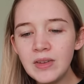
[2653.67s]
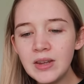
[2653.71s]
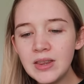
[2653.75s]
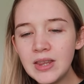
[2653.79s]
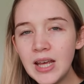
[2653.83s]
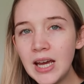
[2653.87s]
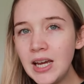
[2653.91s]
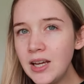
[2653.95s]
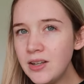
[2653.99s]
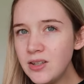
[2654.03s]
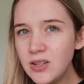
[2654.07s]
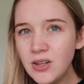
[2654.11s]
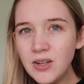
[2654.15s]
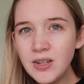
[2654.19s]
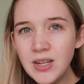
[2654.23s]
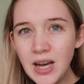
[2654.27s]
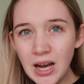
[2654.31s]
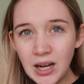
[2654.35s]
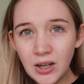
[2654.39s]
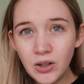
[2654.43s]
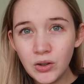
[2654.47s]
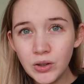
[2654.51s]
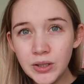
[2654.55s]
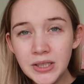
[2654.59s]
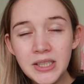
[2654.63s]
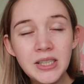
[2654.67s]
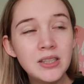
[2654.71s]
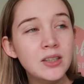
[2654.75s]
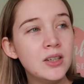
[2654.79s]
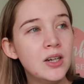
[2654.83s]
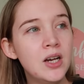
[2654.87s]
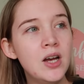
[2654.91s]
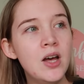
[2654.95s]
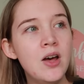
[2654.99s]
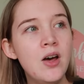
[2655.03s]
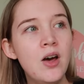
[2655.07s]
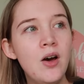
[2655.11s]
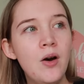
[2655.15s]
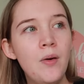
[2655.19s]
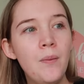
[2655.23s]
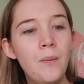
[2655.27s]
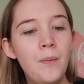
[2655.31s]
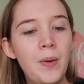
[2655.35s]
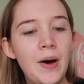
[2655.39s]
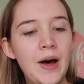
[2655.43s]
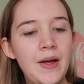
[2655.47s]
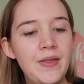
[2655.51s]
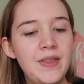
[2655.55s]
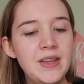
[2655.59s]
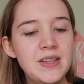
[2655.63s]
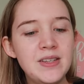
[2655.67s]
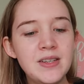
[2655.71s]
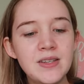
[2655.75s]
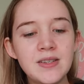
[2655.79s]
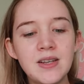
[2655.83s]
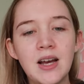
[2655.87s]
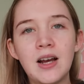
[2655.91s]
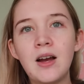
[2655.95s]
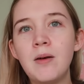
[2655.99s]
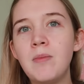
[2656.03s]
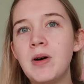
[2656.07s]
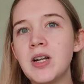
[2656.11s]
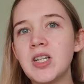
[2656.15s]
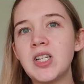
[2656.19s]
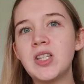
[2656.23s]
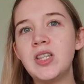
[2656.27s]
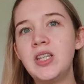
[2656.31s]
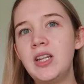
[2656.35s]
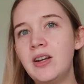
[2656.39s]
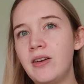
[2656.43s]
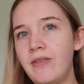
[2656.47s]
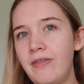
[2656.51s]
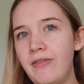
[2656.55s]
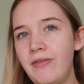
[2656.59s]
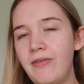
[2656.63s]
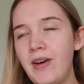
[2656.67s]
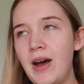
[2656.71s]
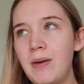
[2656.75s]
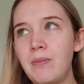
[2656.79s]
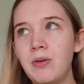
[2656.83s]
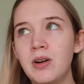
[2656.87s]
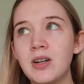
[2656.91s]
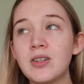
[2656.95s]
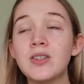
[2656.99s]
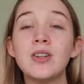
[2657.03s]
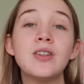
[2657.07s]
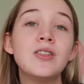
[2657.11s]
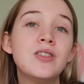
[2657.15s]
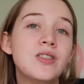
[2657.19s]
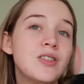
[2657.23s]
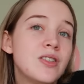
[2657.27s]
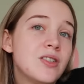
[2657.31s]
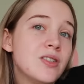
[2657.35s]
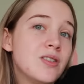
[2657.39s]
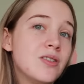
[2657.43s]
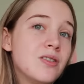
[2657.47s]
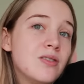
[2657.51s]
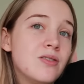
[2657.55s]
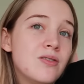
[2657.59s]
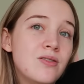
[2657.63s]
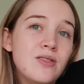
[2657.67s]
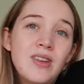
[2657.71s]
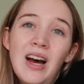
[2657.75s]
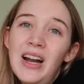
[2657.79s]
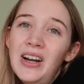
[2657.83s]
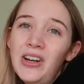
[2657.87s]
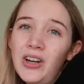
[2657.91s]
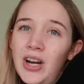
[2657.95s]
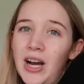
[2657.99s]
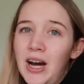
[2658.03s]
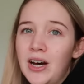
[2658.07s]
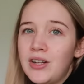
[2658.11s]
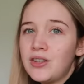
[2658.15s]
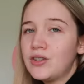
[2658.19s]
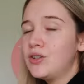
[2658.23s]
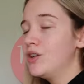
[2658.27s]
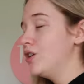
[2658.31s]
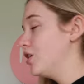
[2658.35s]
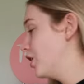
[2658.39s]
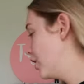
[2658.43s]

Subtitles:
They turned out good, but this is like a much thinner fabric, so I don't know how it's gonna